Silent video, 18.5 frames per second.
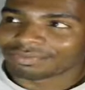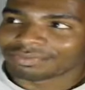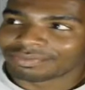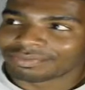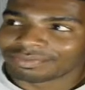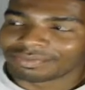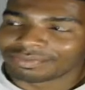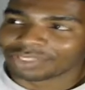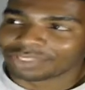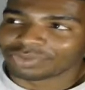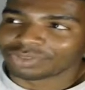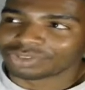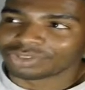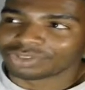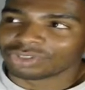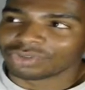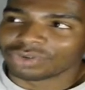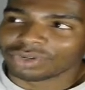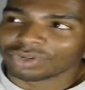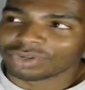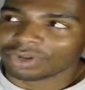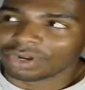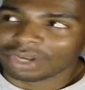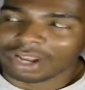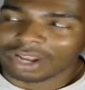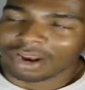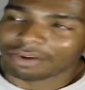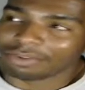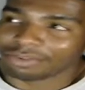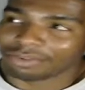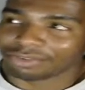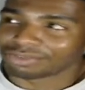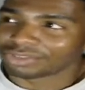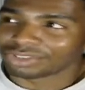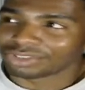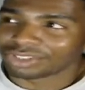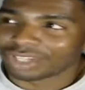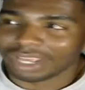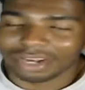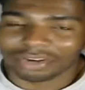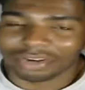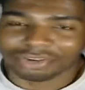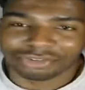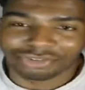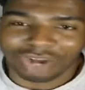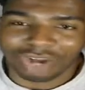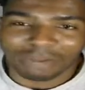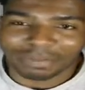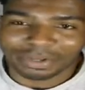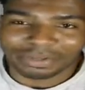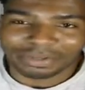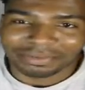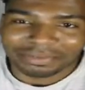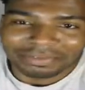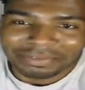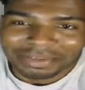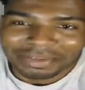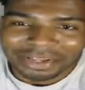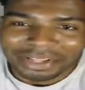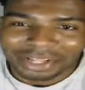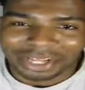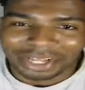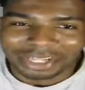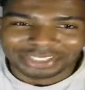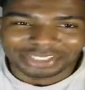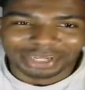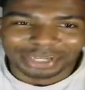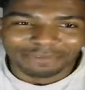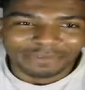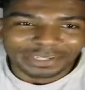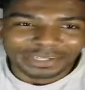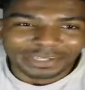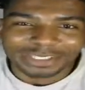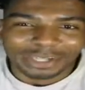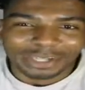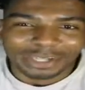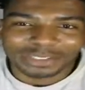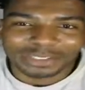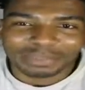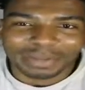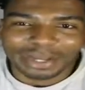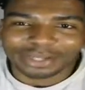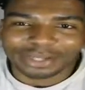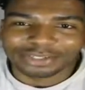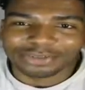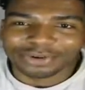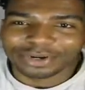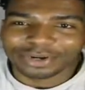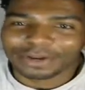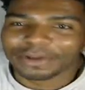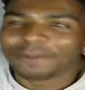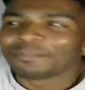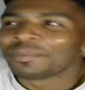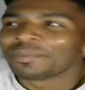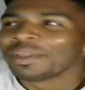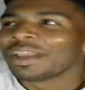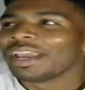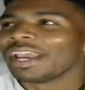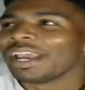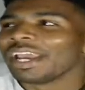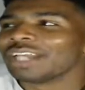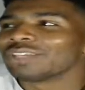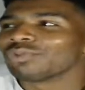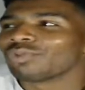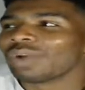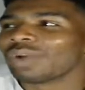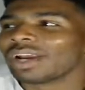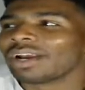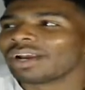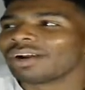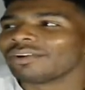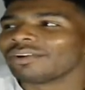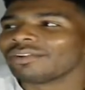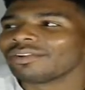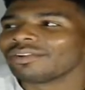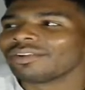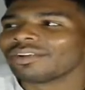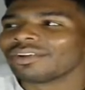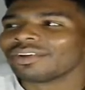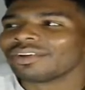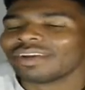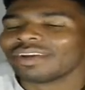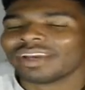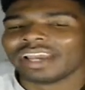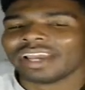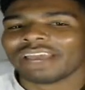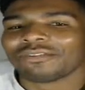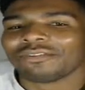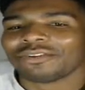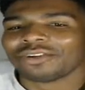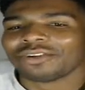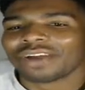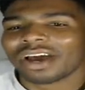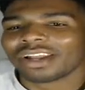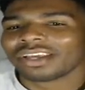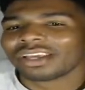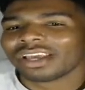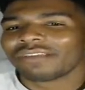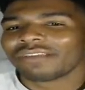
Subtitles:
This is what you're doing. You're getting out. You're dropping. Like it's self-explanatory. It's rare if you're not a good if